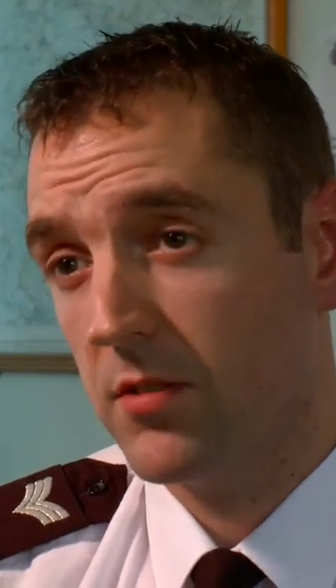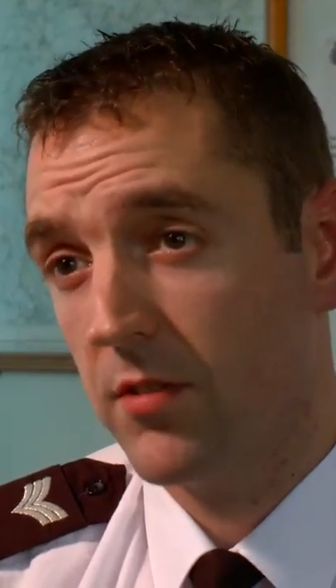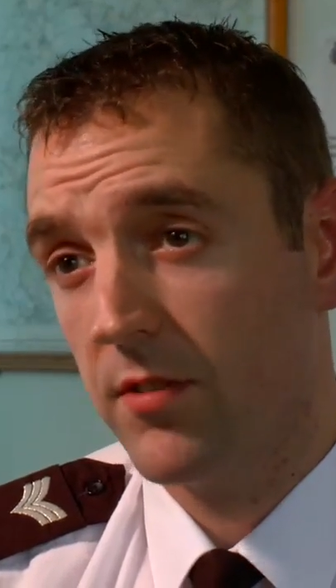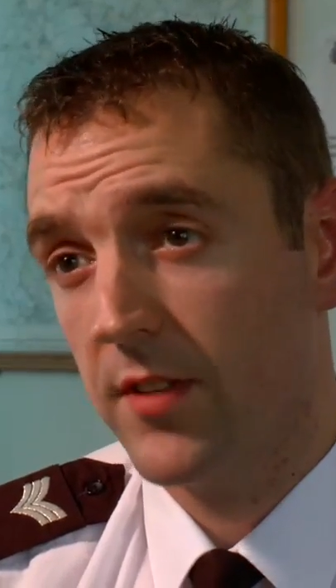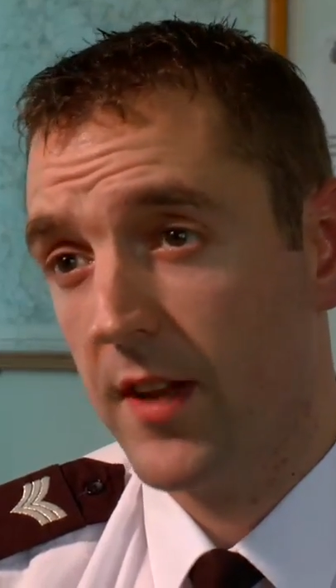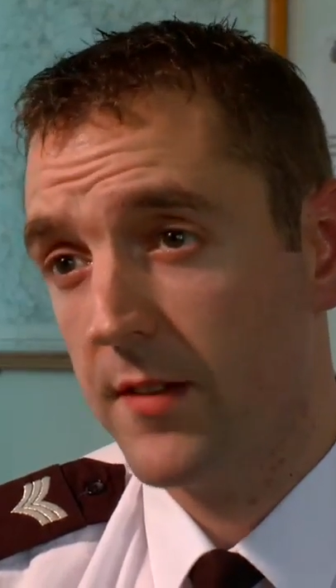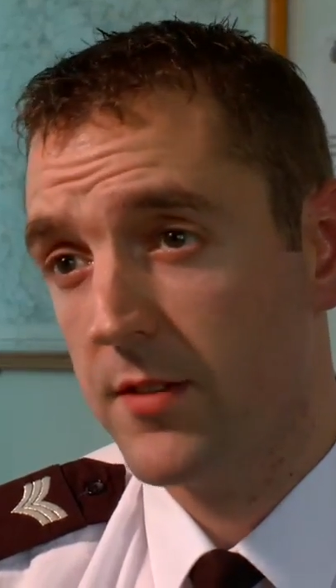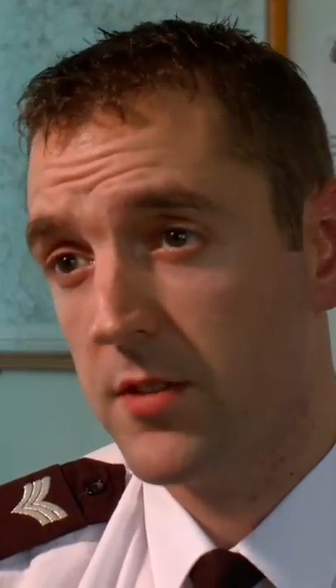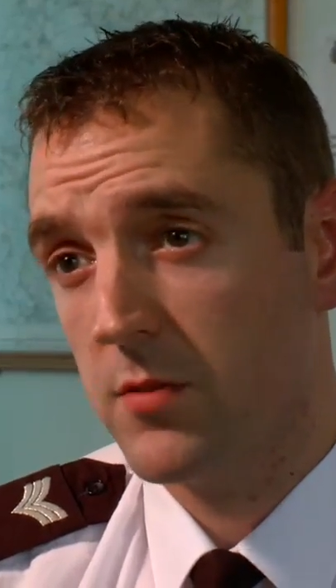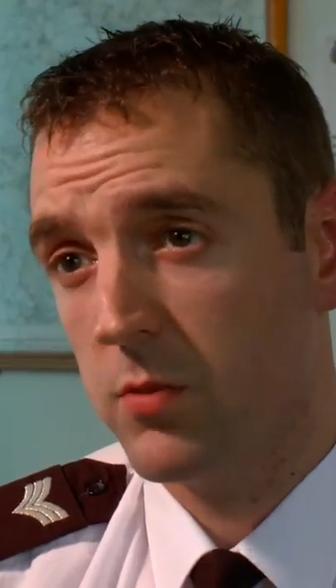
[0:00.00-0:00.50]

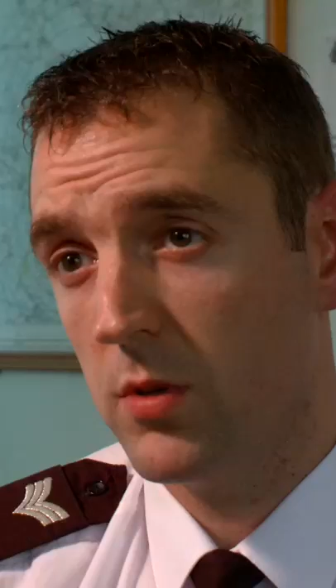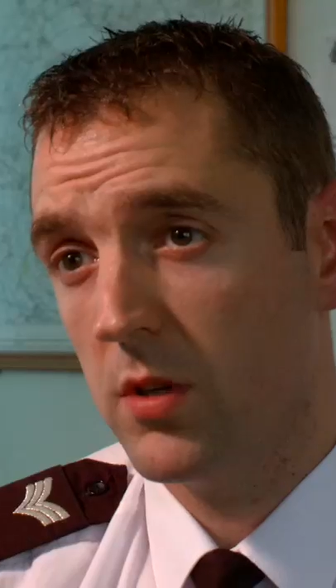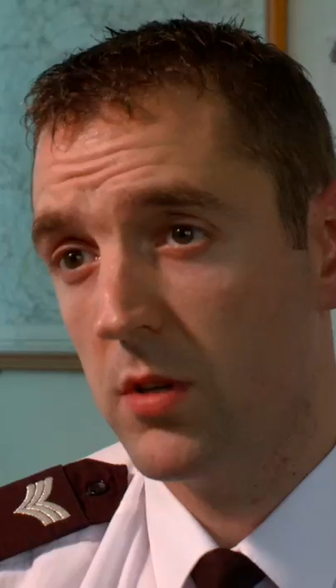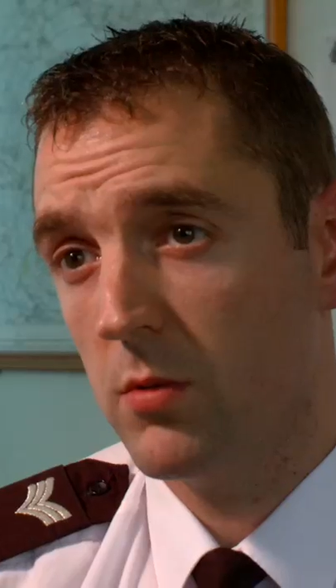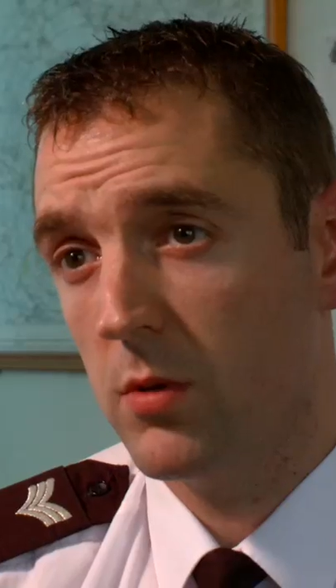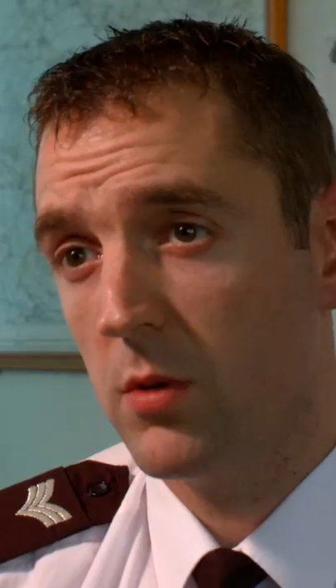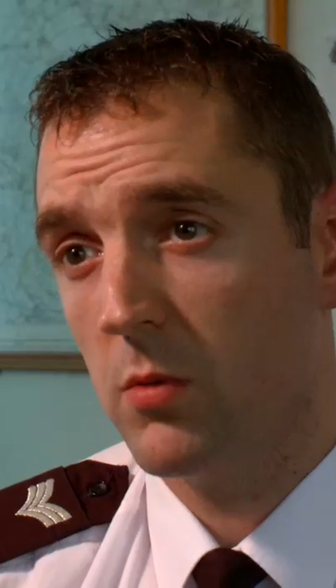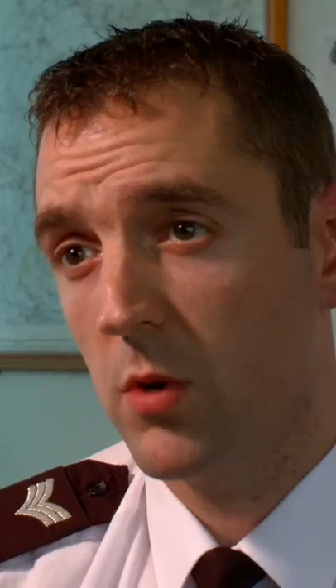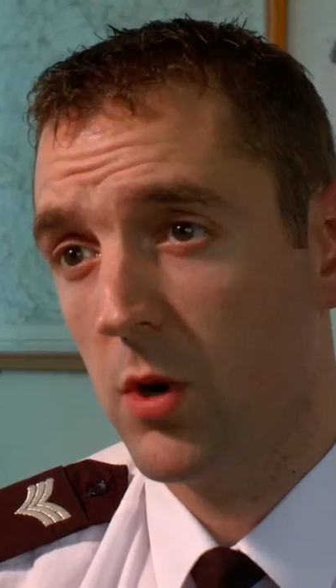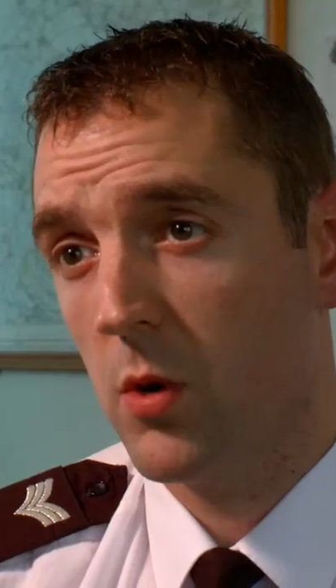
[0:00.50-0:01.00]
thefts were
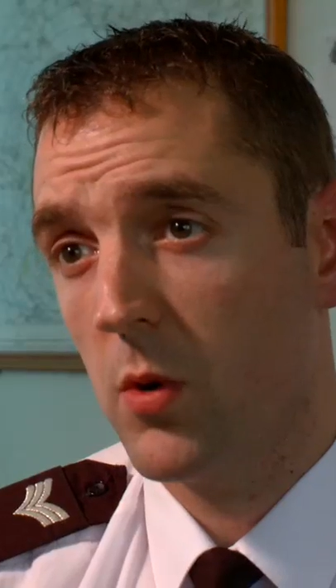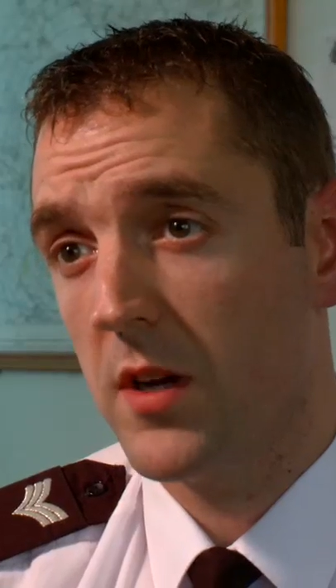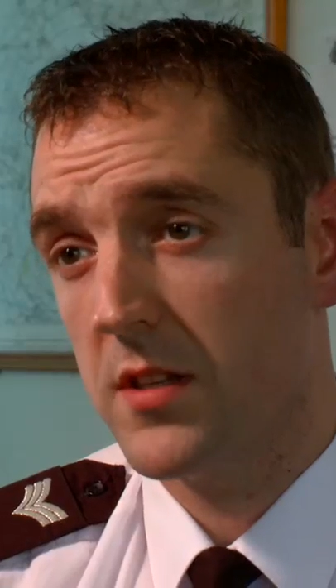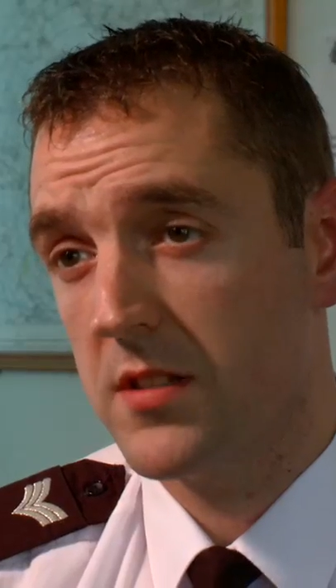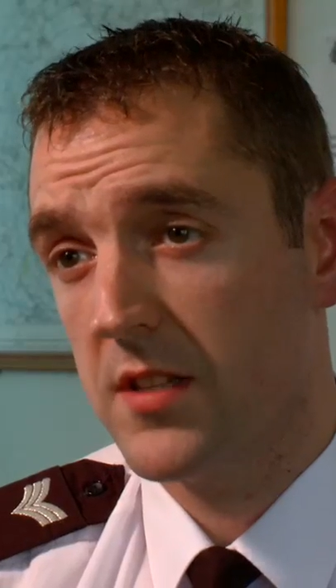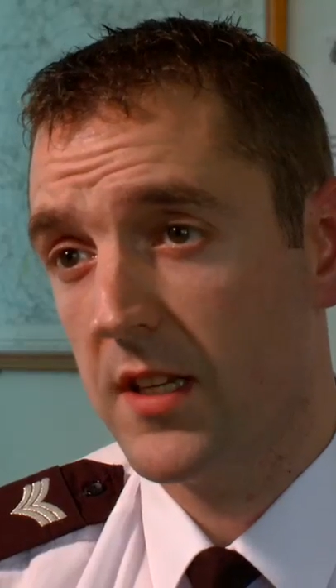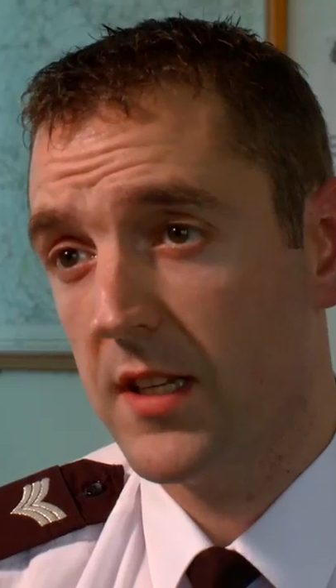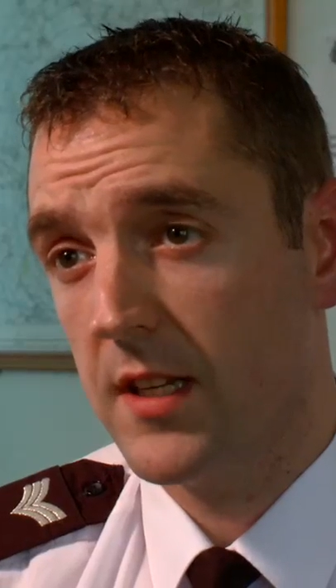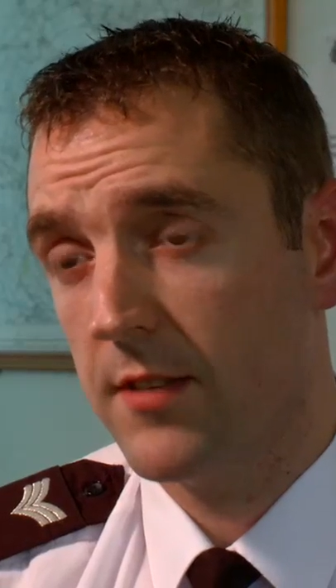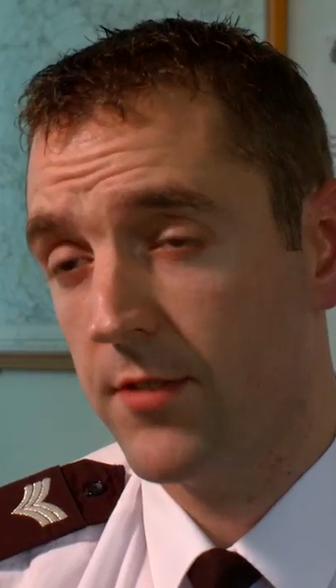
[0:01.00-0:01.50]
quite
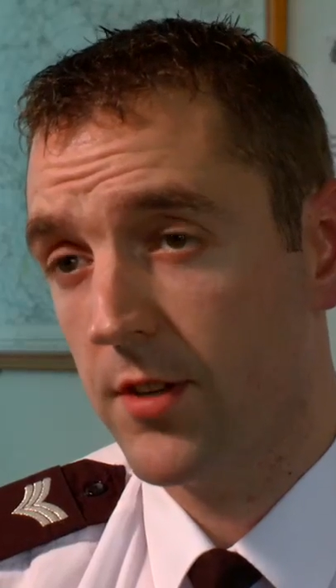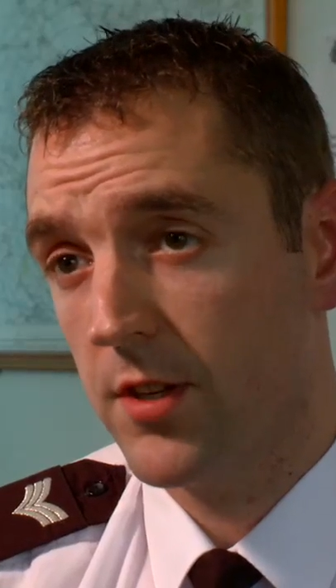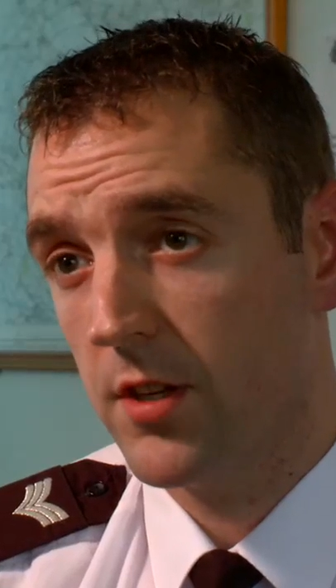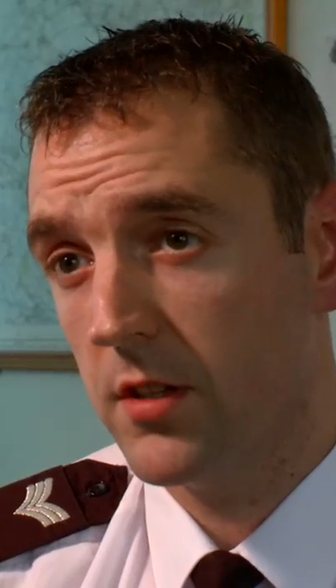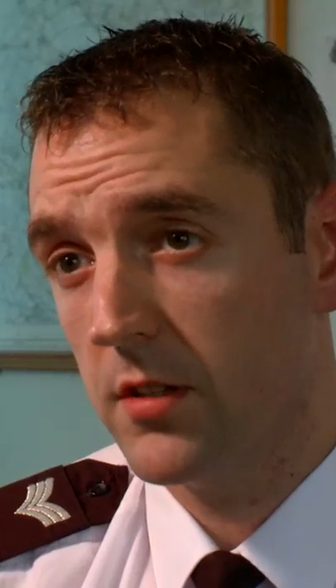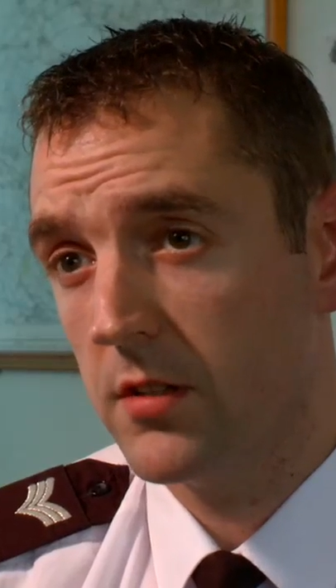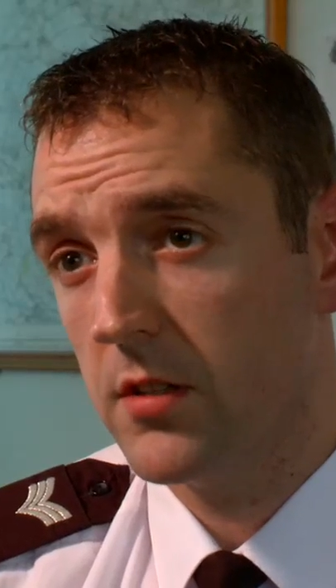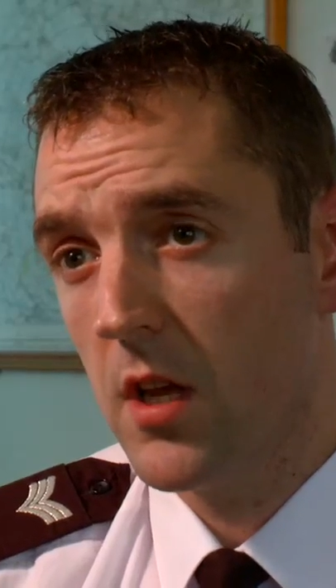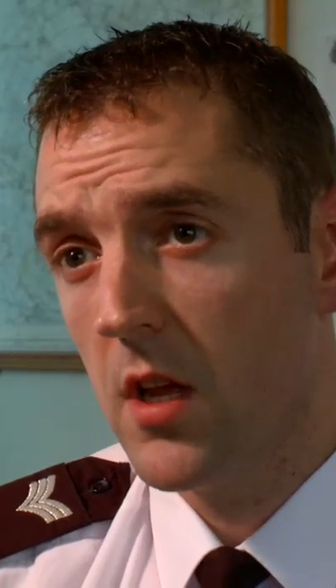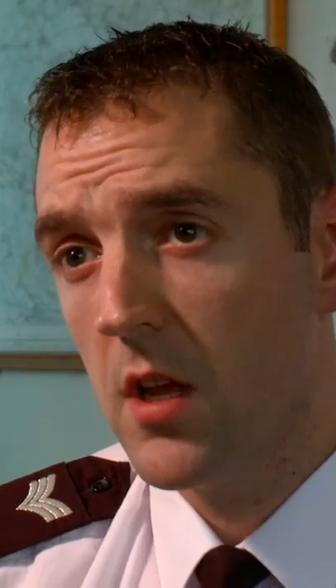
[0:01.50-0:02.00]

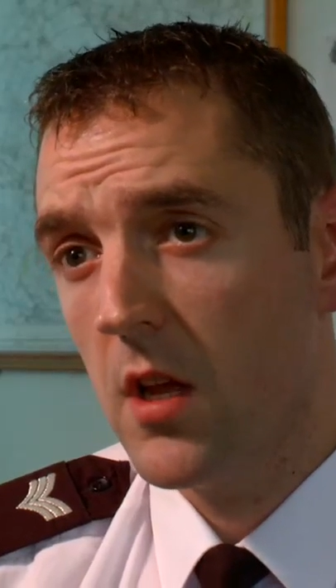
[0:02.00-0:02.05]
significant.